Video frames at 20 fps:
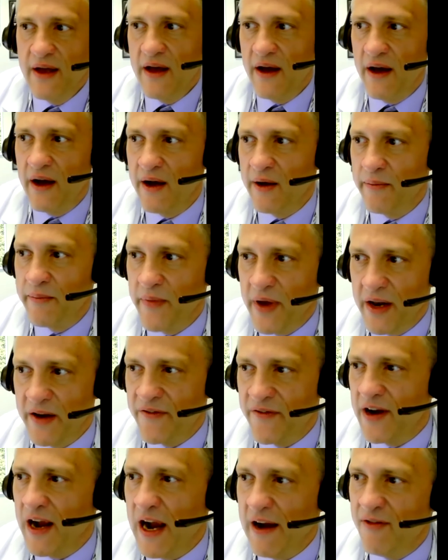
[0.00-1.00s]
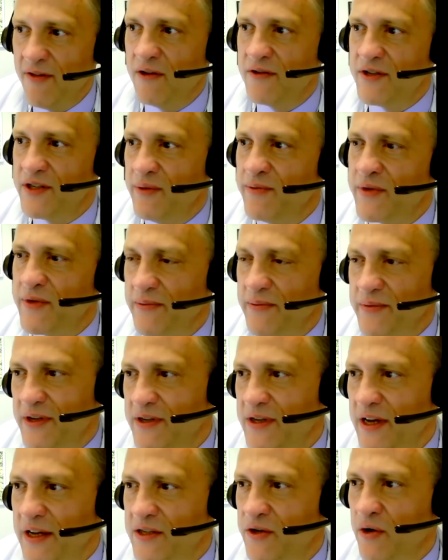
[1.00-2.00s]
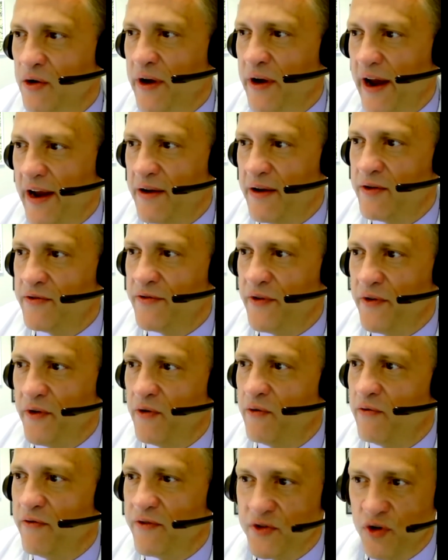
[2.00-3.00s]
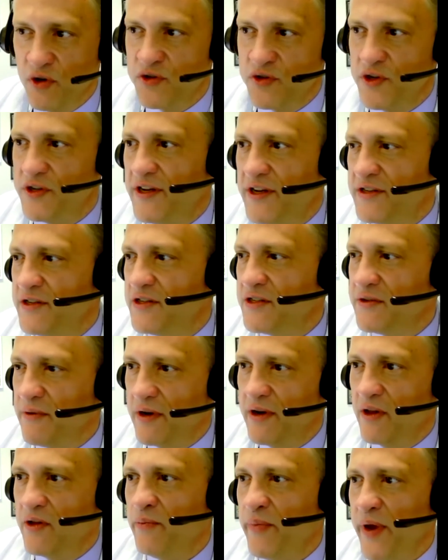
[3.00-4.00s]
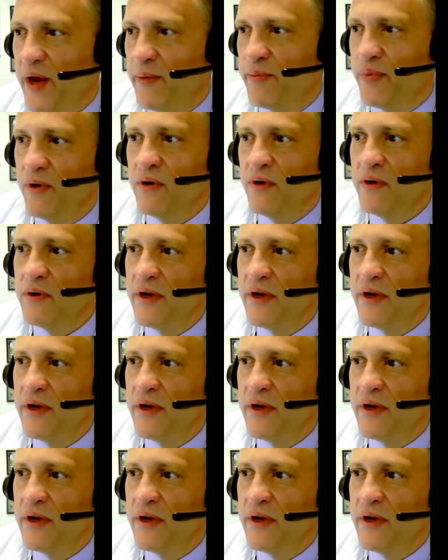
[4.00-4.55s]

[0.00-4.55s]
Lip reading: And if you're not having those symptoms, it's okay to socially distance around other people.